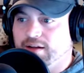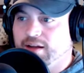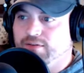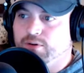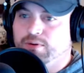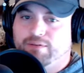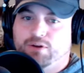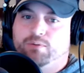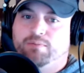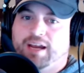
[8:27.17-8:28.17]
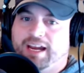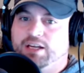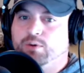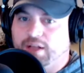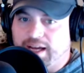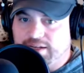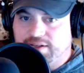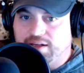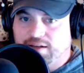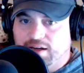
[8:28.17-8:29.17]
if you
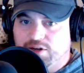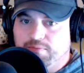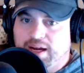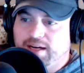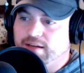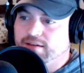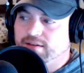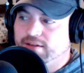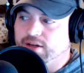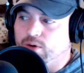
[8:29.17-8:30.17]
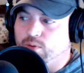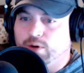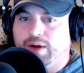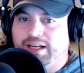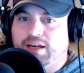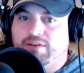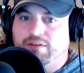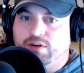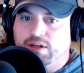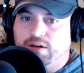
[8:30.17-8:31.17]
annualized it and you made it, what do I give
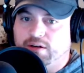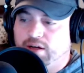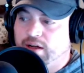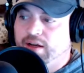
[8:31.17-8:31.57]
every year?